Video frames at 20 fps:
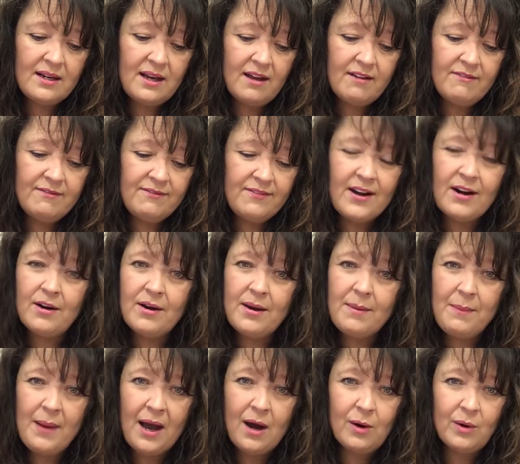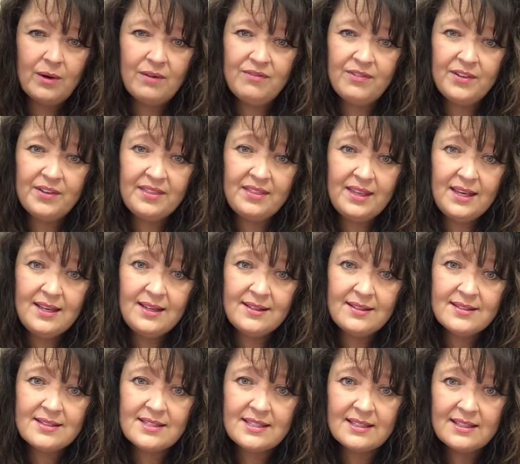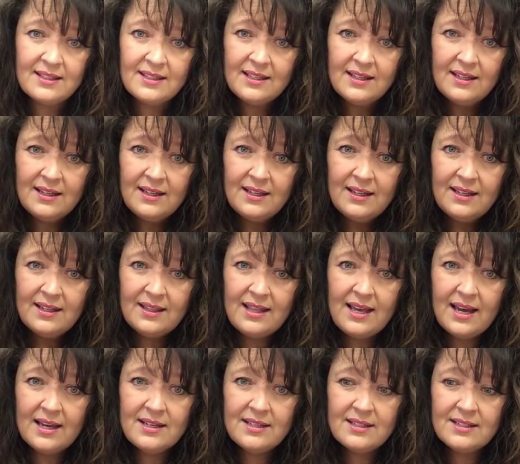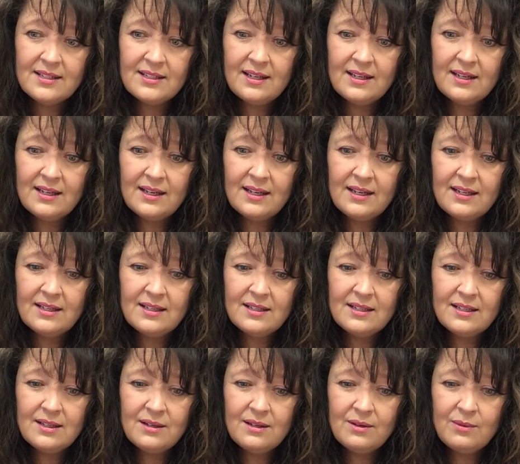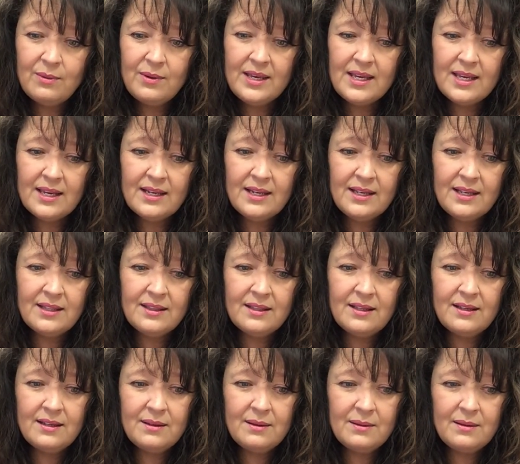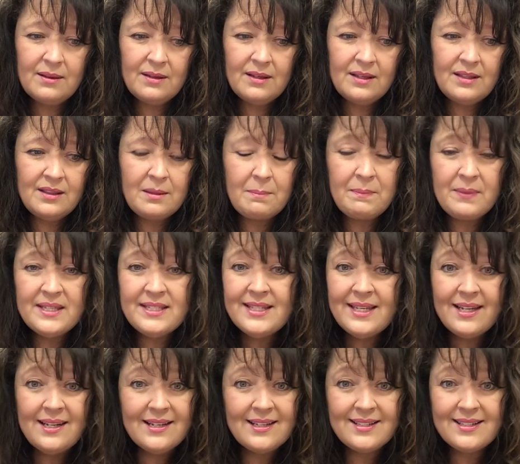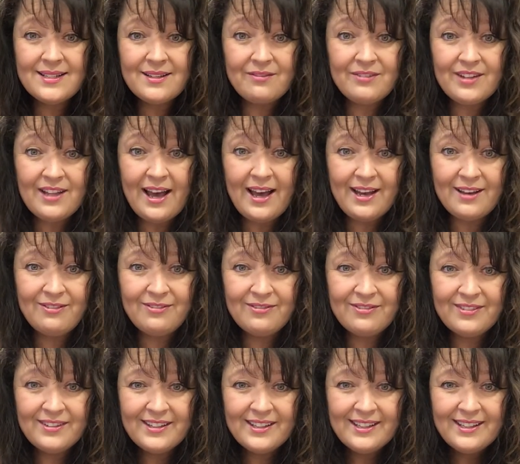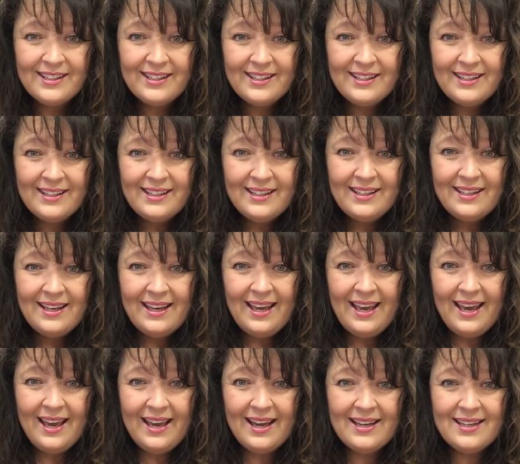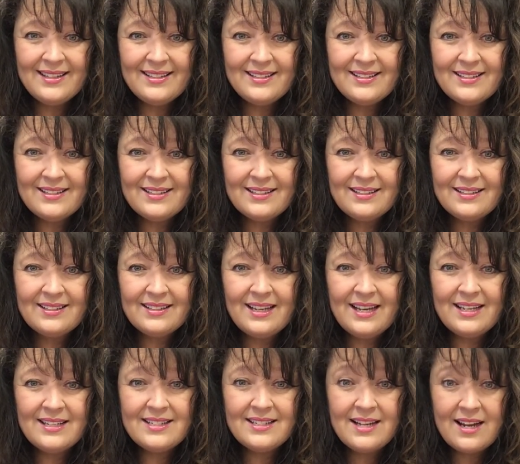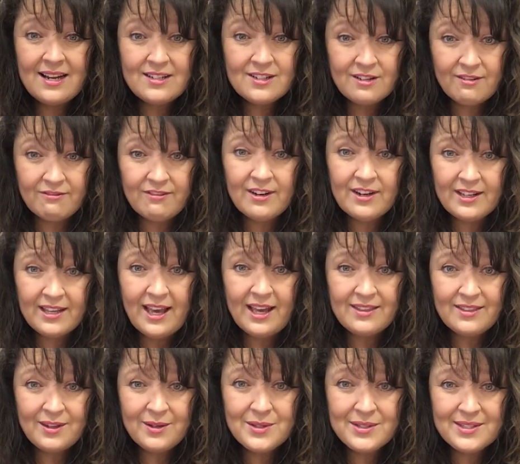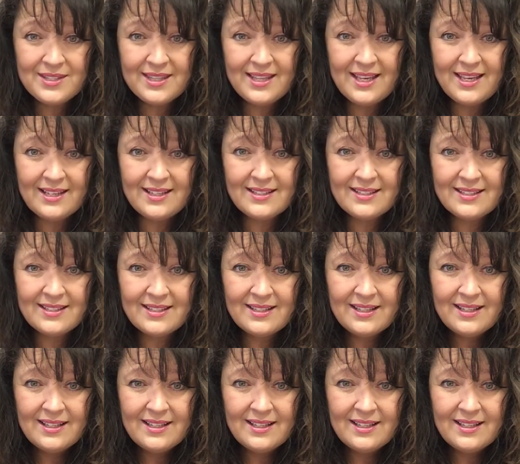of very powerful things that we get in the busyness of life and tend to forget those things.